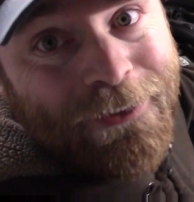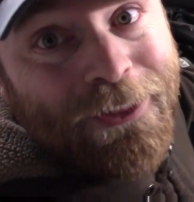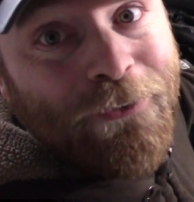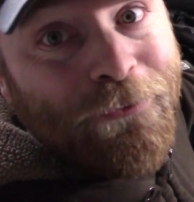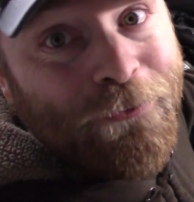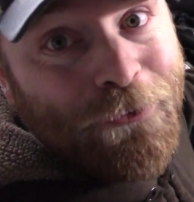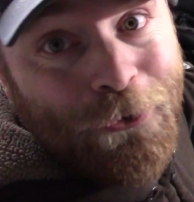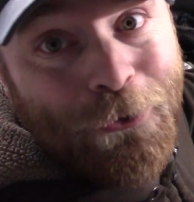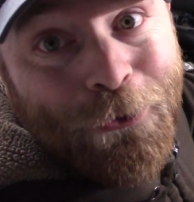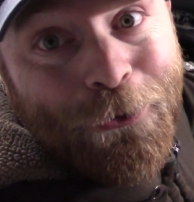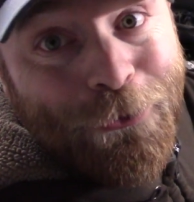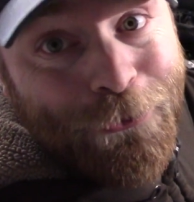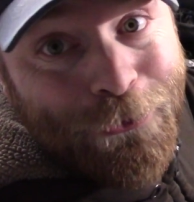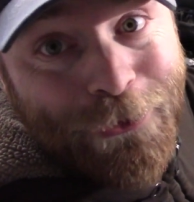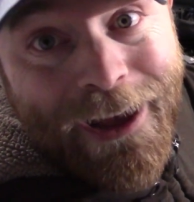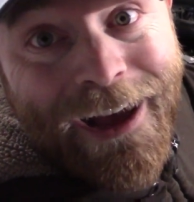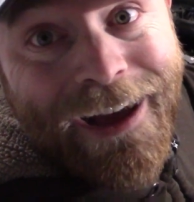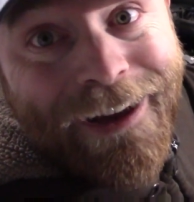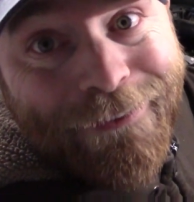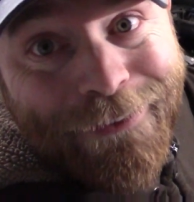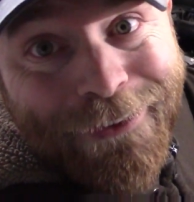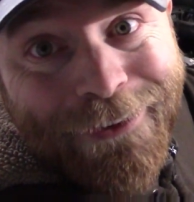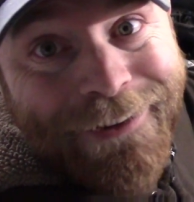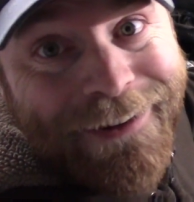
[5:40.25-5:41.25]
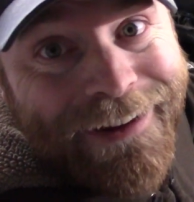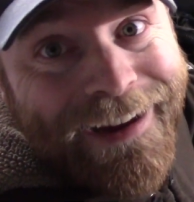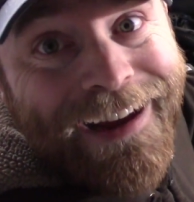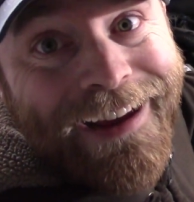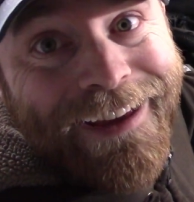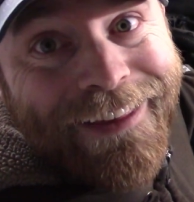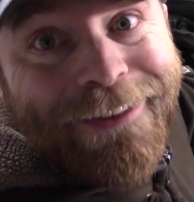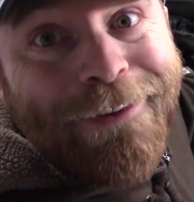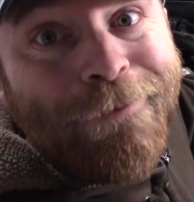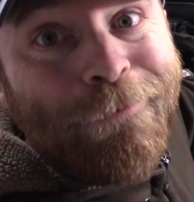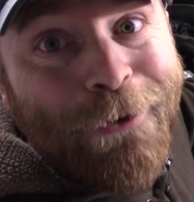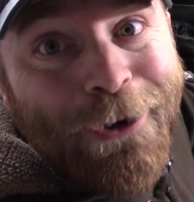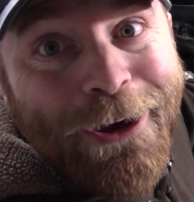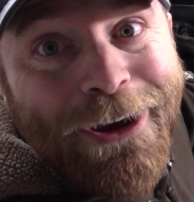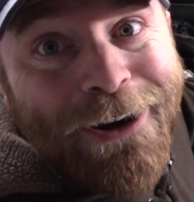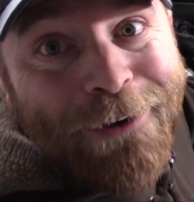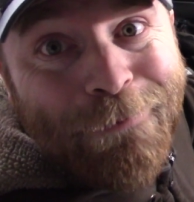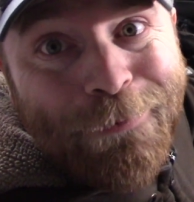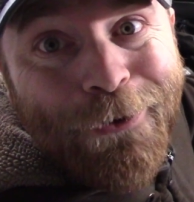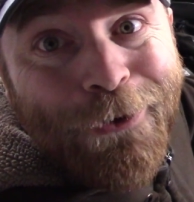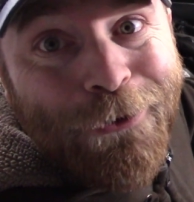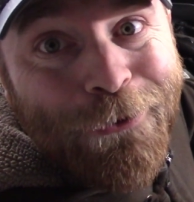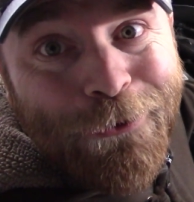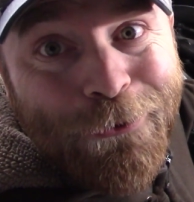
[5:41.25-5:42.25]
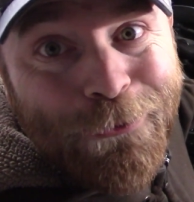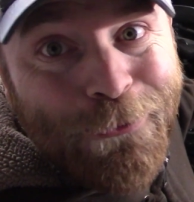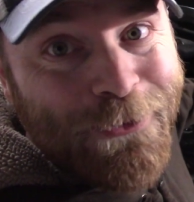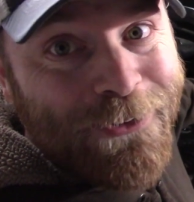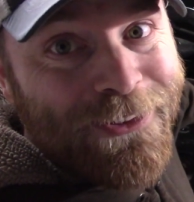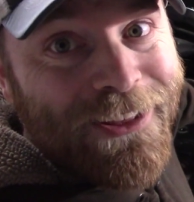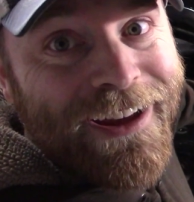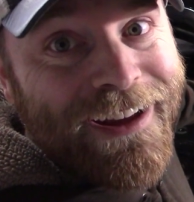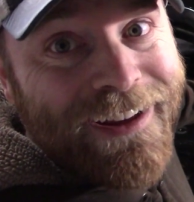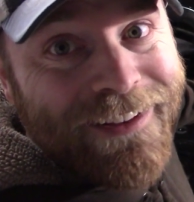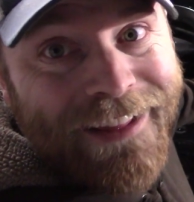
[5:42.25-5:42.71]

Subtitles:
The floor is lava. Yeah, them water puddles were like